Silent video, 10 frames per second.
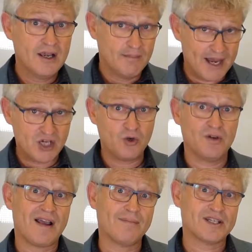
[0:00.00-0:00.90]
Make sure you
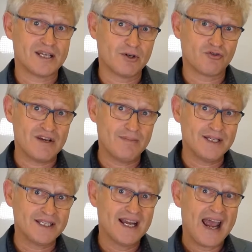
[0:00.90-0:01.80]
come to some
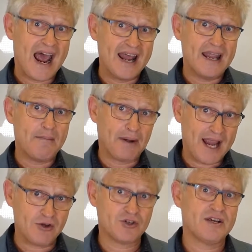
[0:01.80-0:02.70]
agreements and then
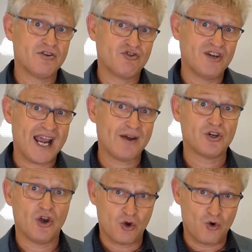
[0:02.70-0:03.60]
plan your territory out
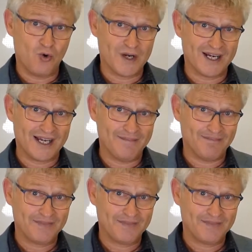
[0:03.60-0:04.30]
accordingly.